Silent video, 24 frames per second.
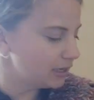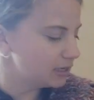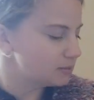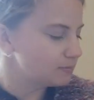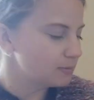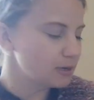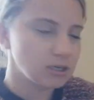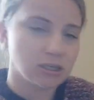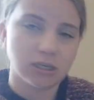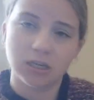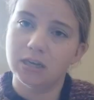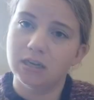
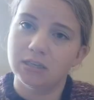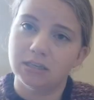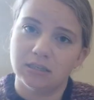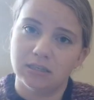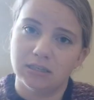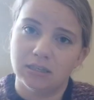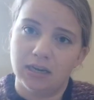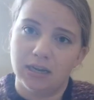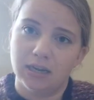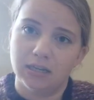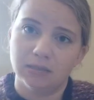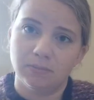especially since
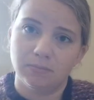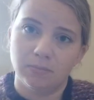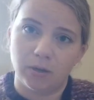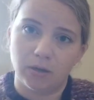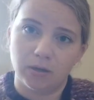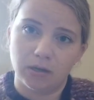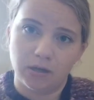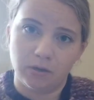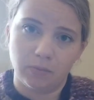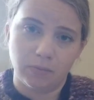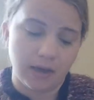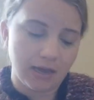it is a
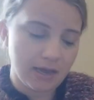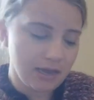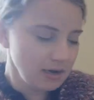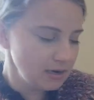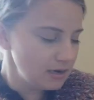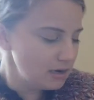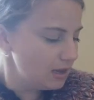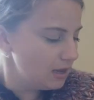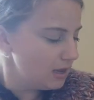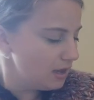bulky weight.